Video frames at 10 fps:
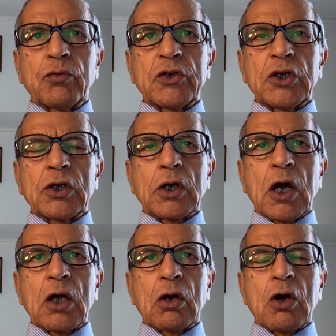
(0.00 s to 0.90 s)
the
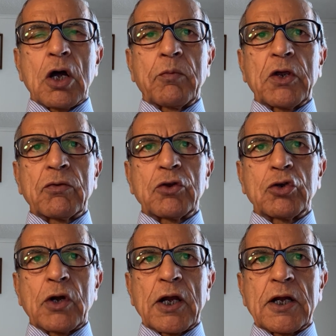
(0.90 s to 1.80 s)
entire economy of the
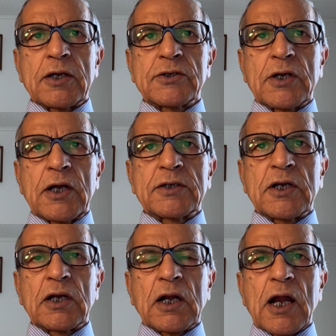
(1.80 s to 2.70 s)
United States
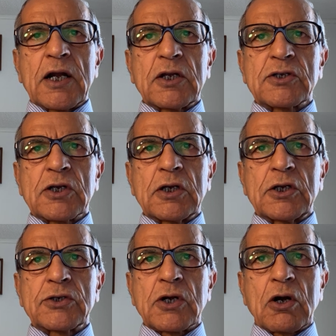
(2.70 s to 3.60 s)
and clandestinely
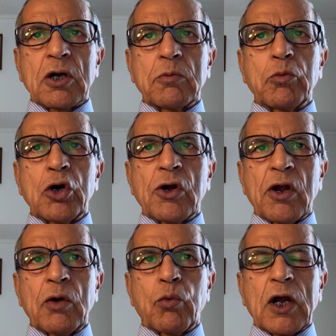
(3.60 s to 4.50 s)
started
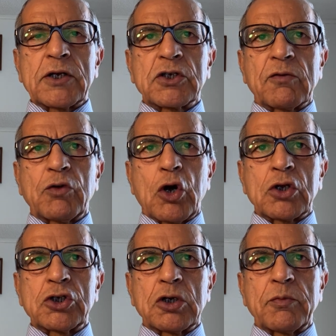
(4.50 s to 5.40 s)
murdering whites of non
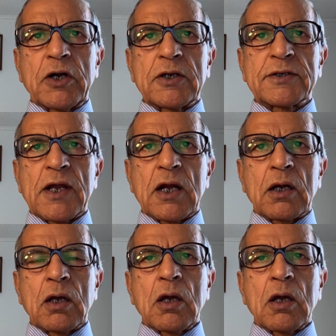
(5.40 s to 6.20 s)
German descent.